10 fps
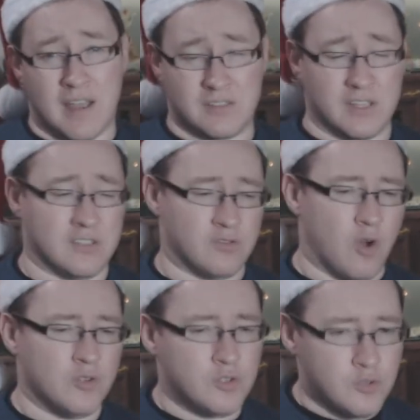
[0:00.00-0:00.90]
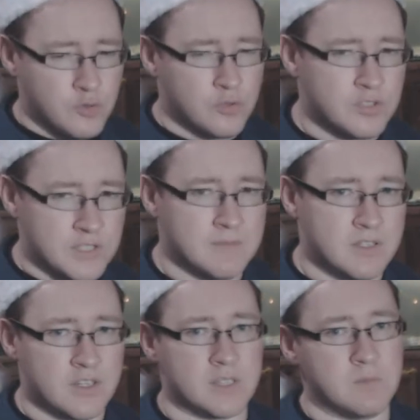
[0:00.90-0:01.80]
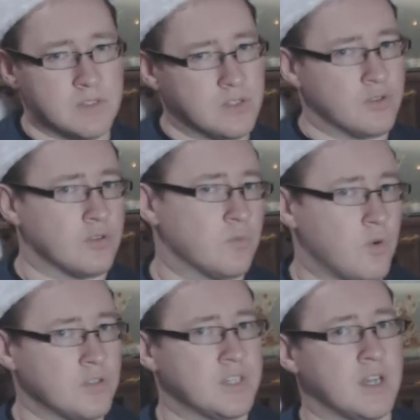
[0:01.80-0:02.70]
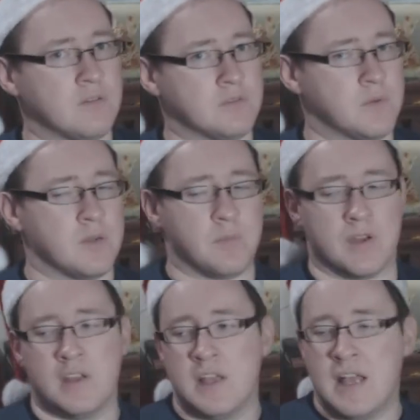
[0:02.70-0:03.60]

Actually, it's not too steeped in Christmas that you couldn't watch it elsewhere, but